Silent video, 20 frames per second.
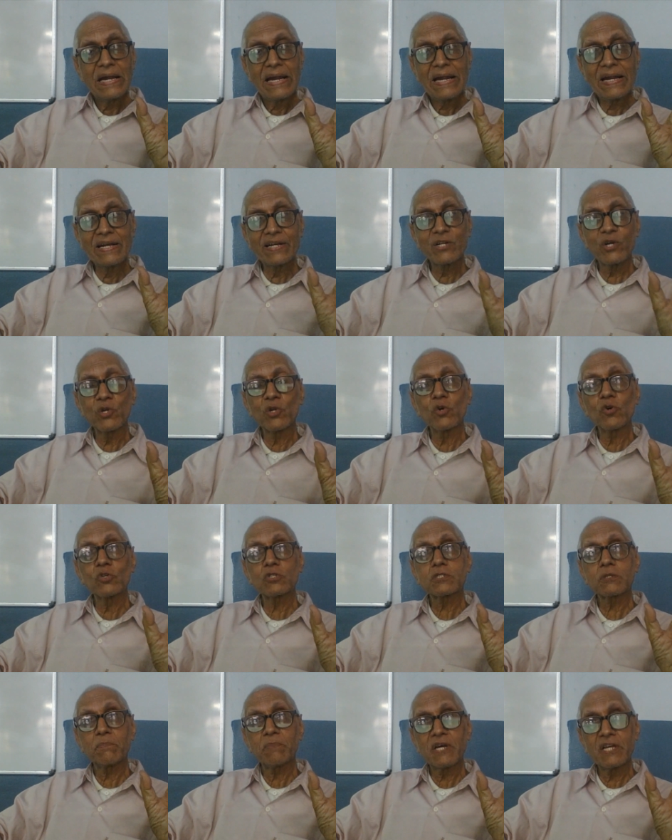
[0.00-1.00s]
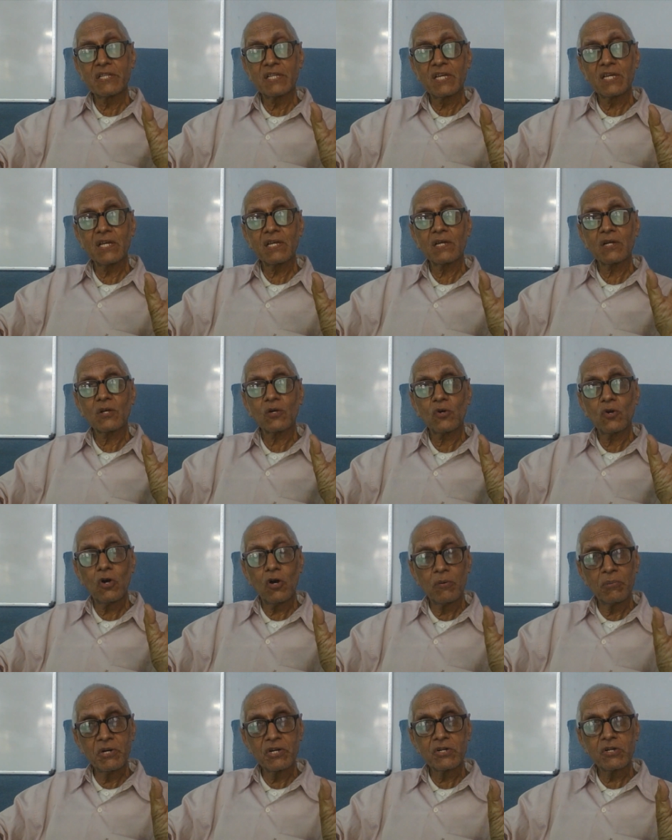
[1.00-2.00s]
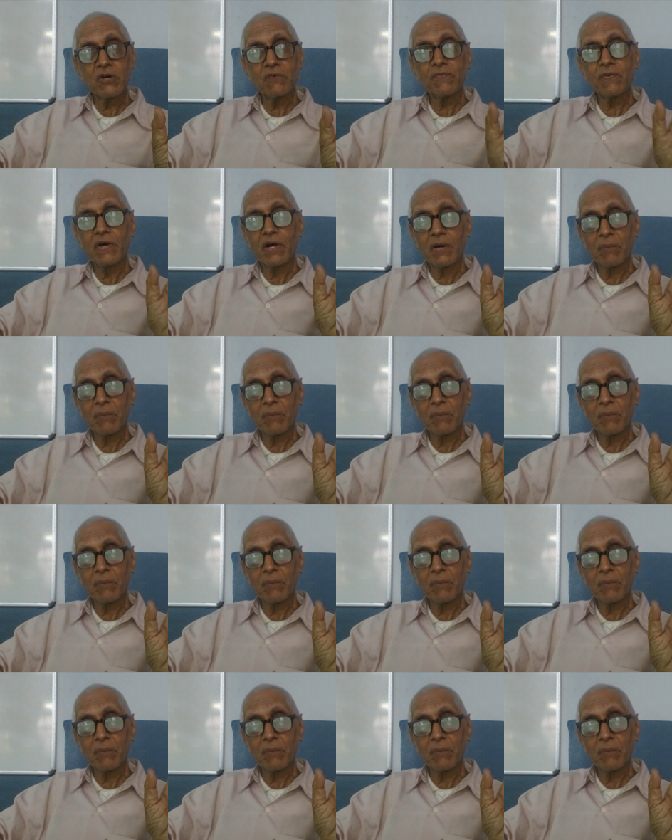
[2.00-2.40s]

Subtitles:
introduced by the government of